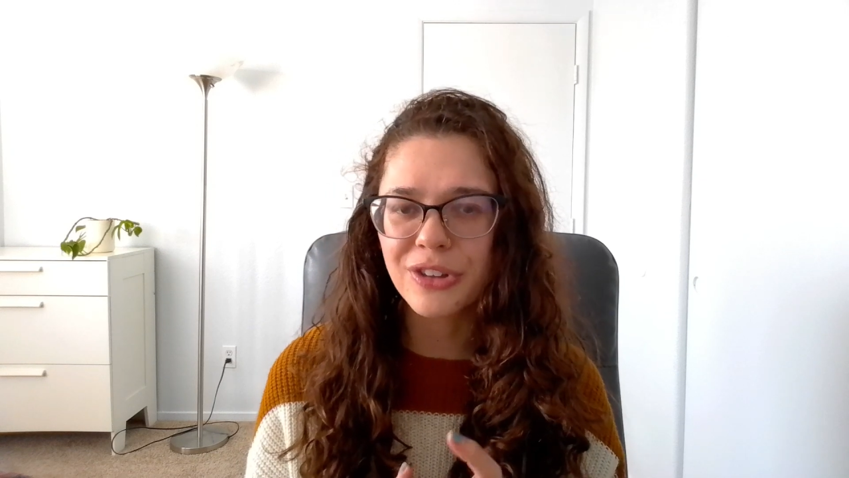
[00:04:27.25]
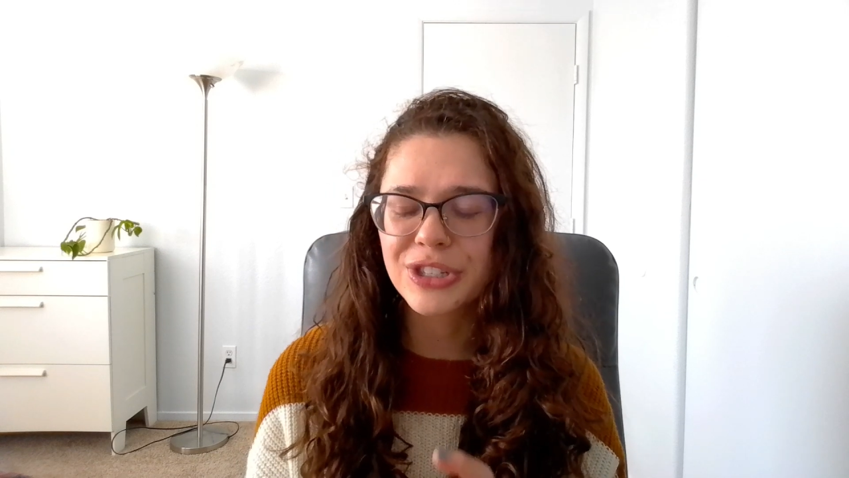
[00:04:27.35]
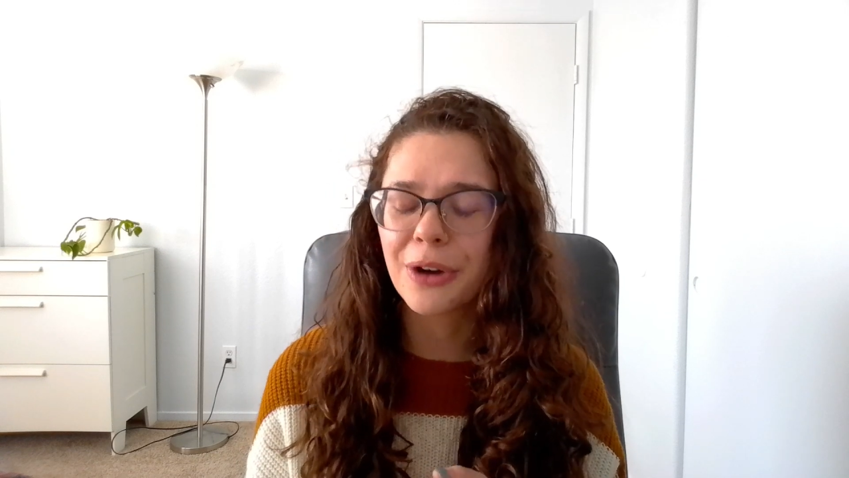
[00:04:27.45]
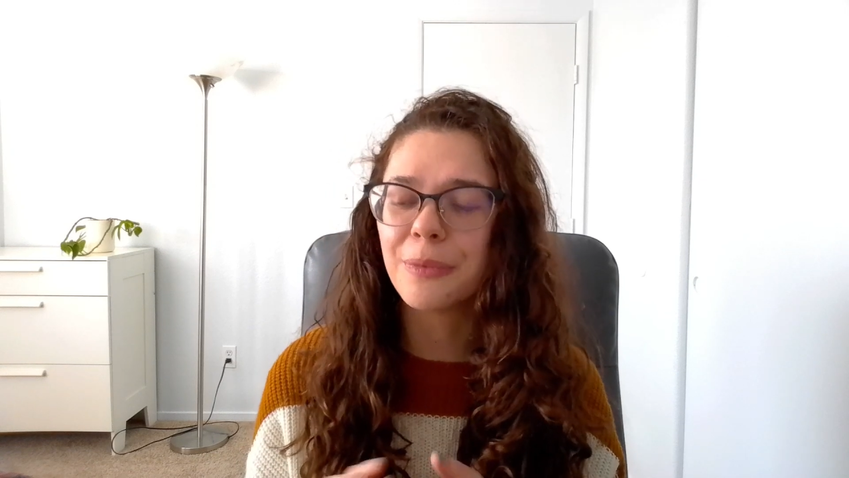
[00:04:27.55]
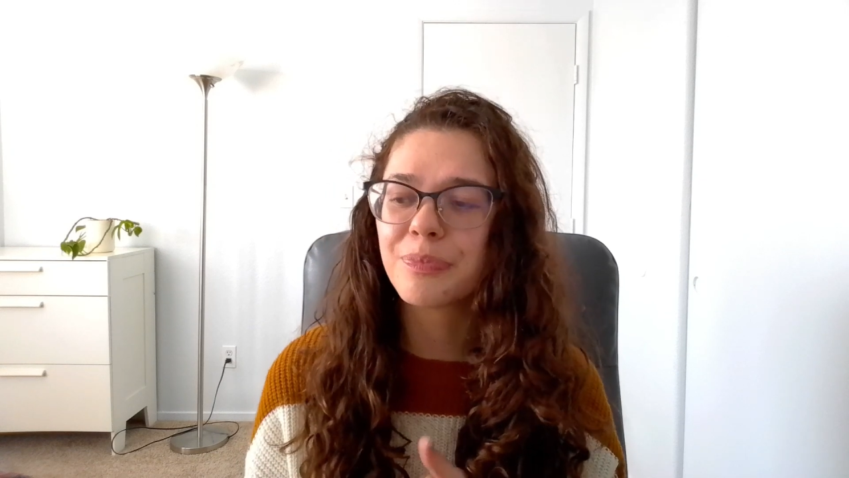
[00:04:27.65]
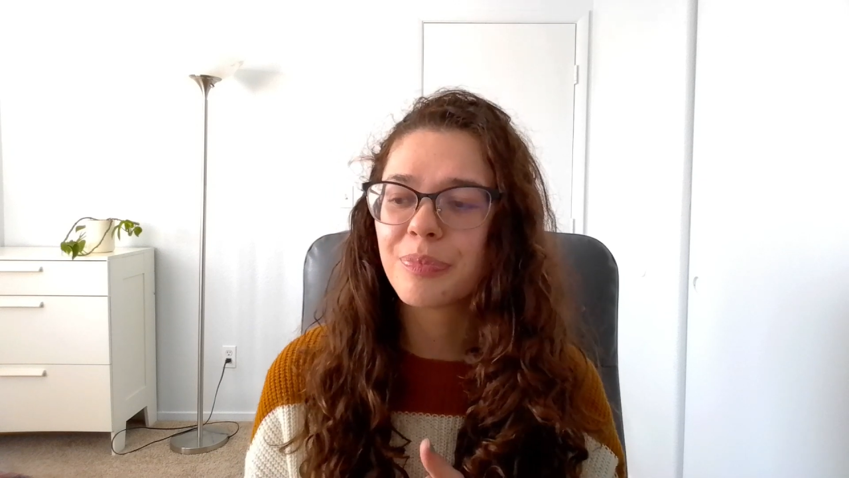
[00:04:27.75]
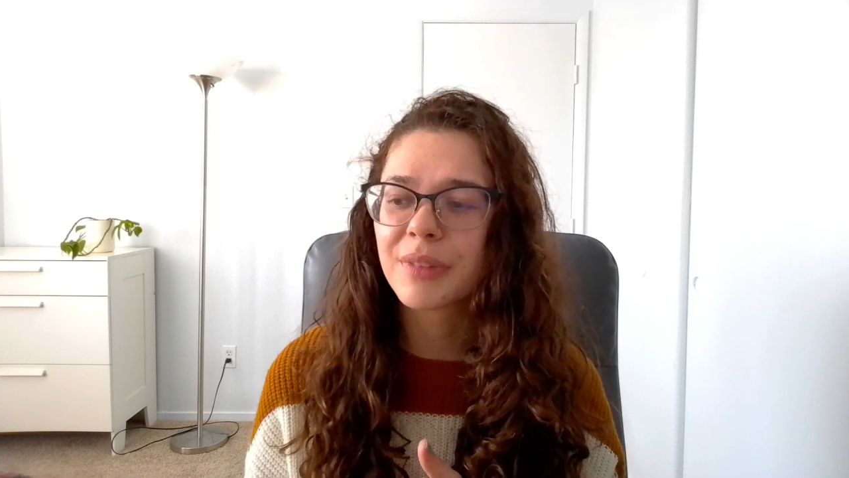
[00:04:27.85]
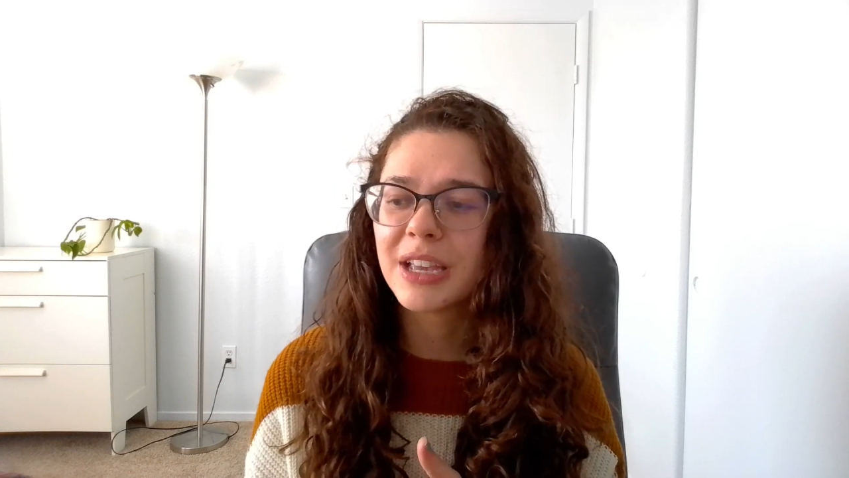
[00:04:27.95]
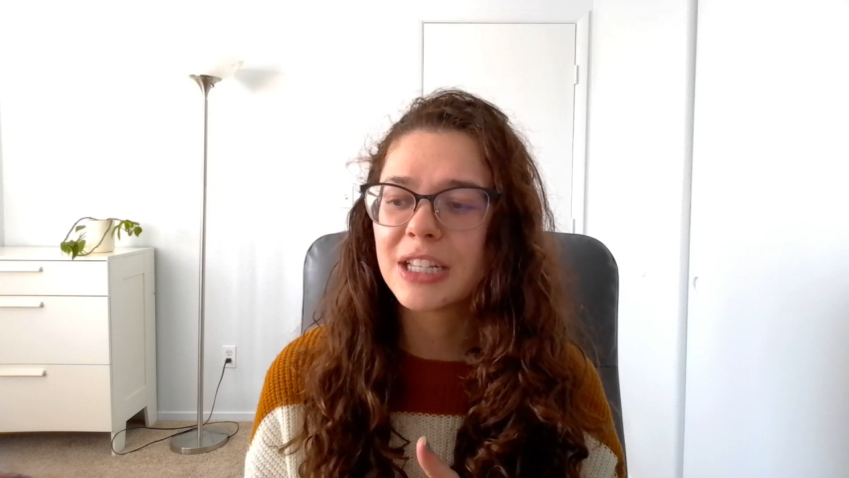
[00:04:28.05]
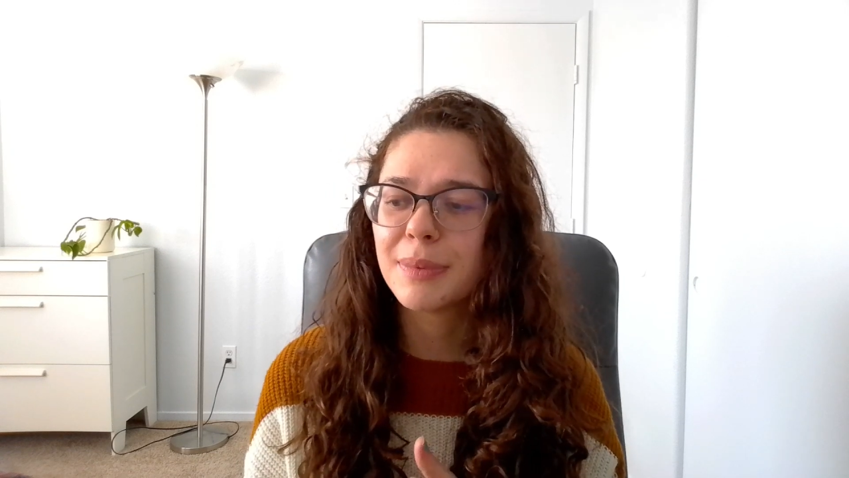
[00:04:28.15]
So
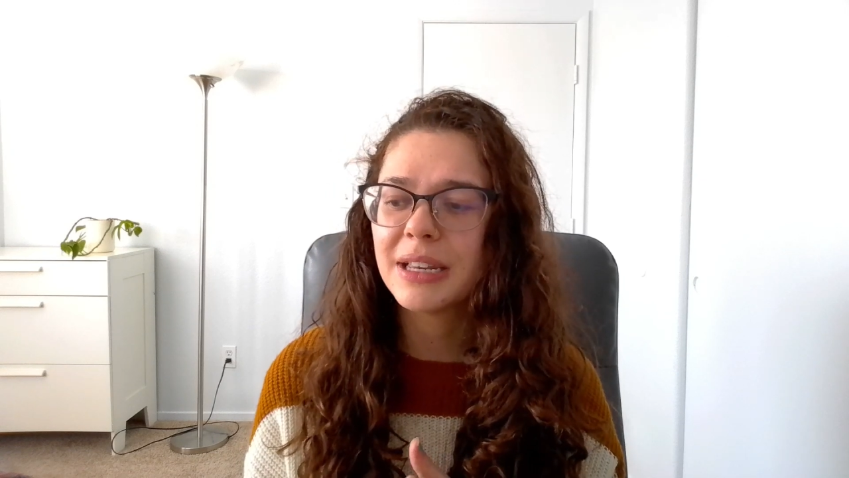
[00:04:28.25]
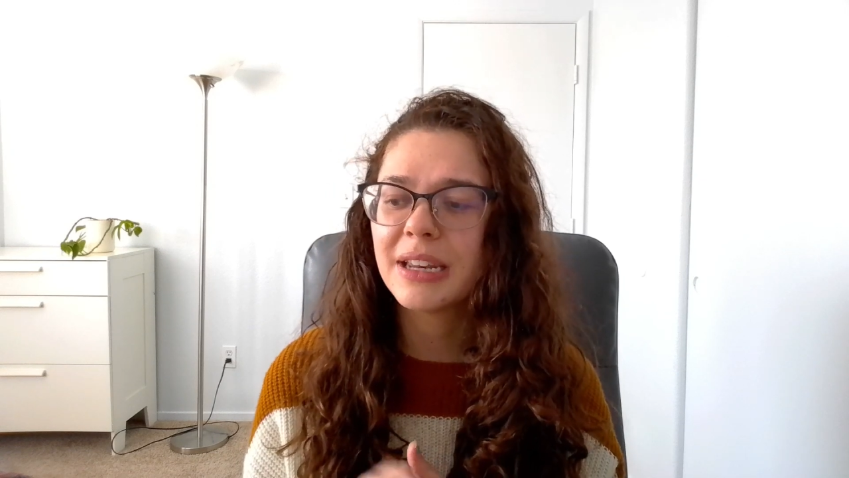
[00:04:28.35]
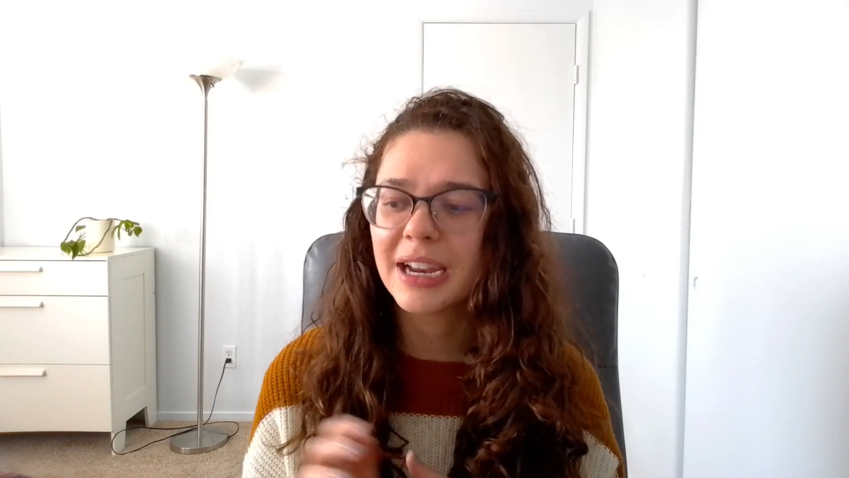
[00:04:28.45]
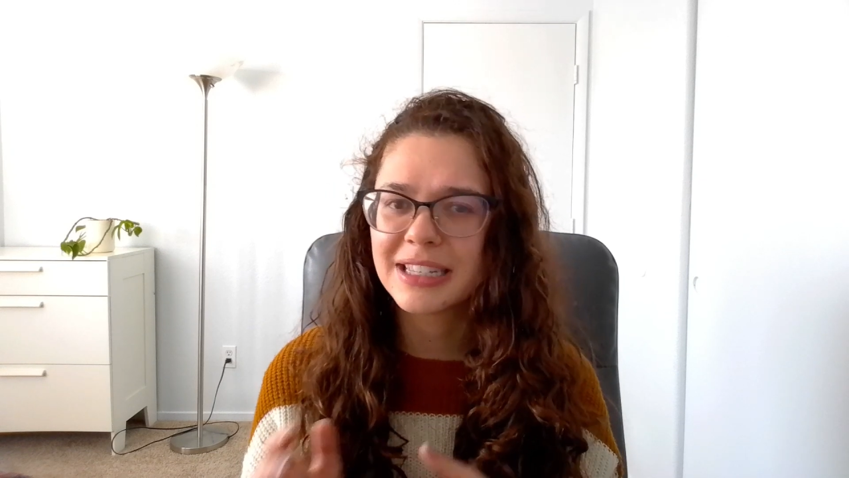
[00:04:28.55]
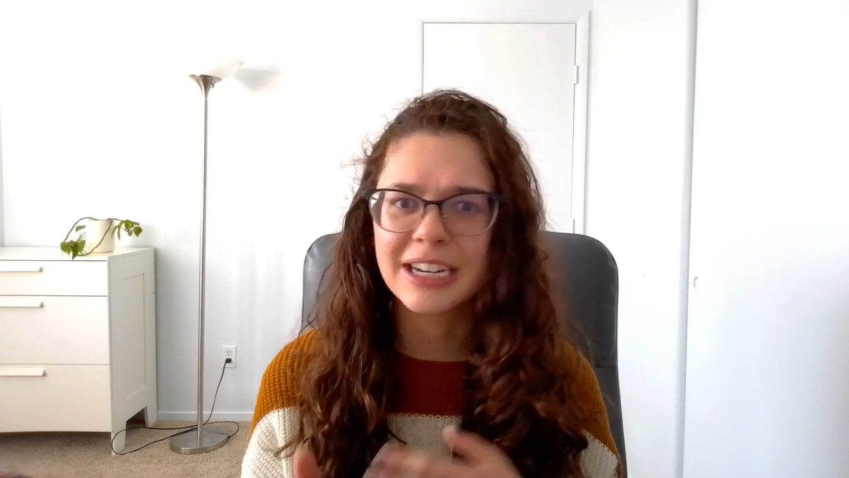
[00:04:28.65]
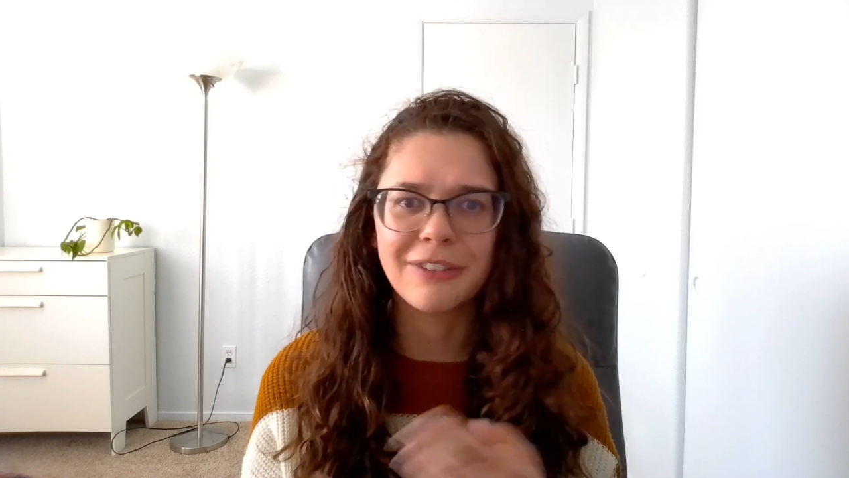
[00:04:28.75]
it's been nice,